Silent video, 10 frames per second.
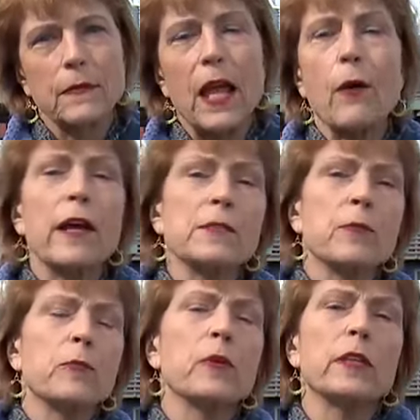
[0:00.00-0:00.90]
Now, as
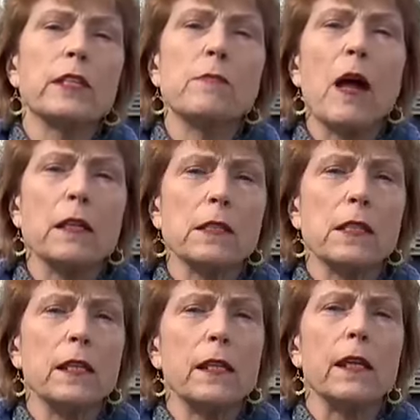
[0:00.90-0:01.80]
per police
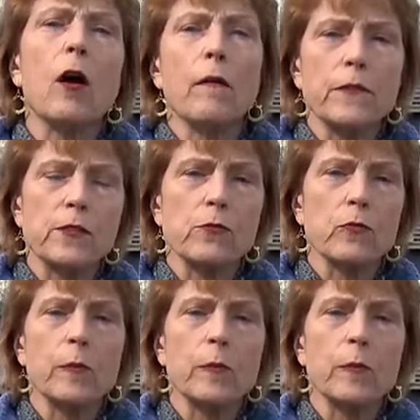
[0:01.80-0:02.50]
policy, the officers